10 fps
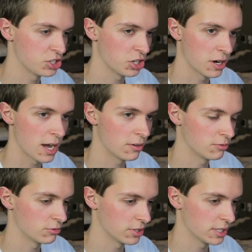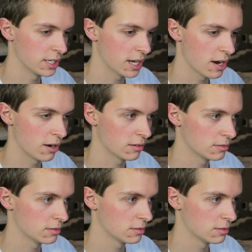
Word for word: sure. I don't really care.